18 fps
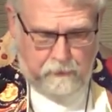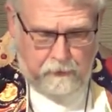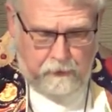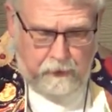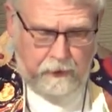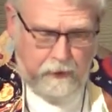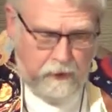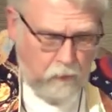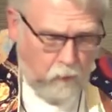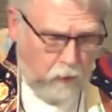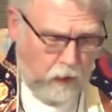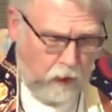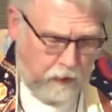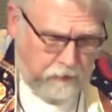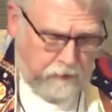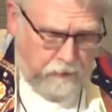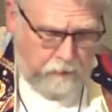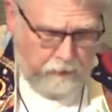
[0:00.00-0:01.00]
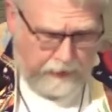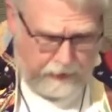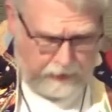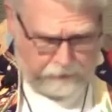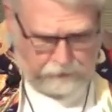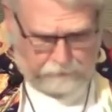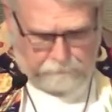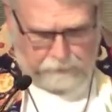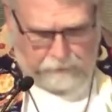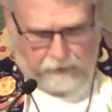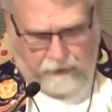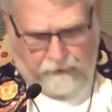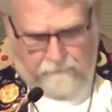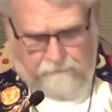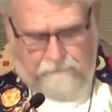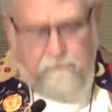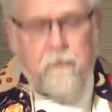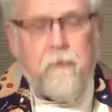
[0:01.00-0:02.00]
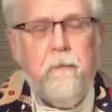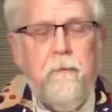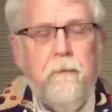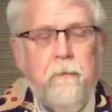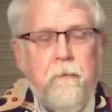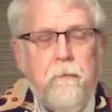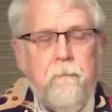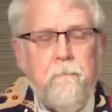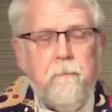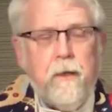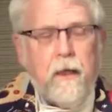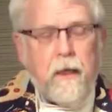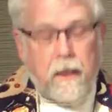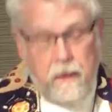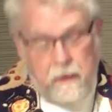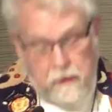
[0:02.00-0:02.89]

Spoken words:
Then he walked around a bluff, and